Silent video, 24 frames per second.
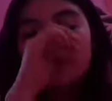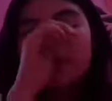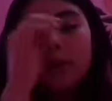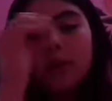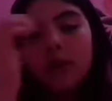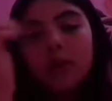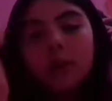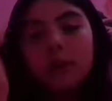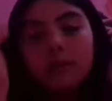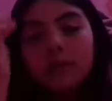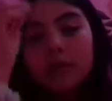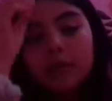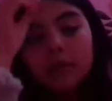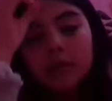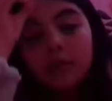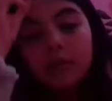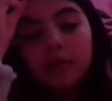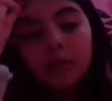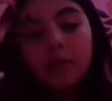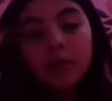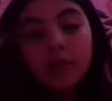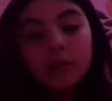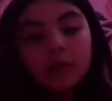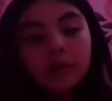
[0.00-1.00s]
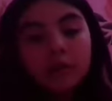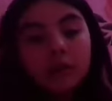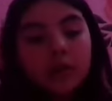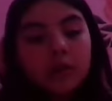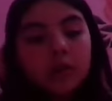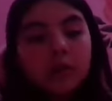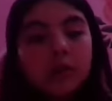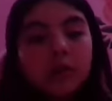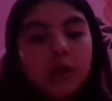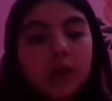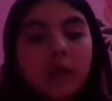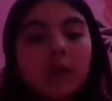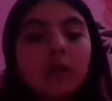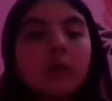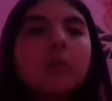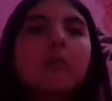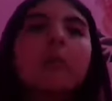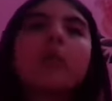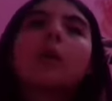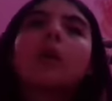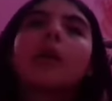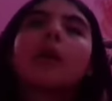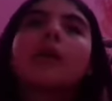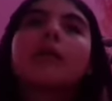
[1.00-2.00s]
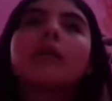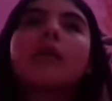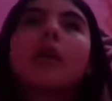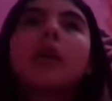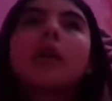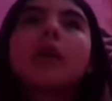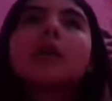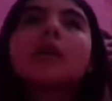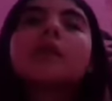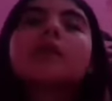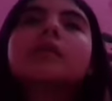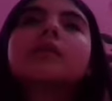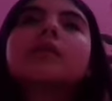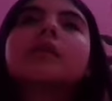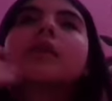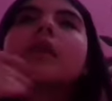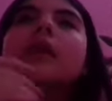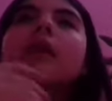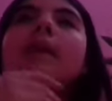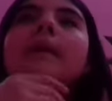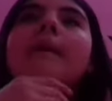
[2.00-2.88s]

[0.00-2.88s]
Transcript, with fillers: the morning routine videos or just like morning videos.